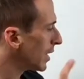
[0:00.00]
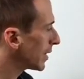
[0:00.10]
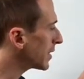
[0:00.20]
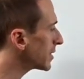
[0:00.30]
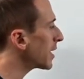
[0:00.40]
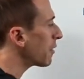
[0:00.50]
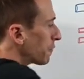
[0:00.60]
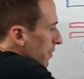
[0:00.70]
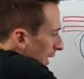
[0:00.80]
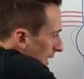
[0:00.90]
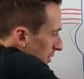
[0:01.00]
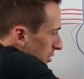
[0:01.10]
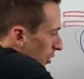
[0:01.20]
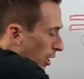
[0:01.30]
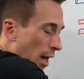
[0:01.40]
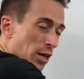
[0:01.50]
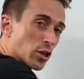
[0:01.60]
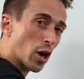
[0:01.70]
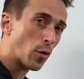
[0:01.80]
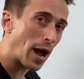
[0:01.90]
Let's start from the inside and
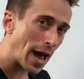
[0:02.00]
go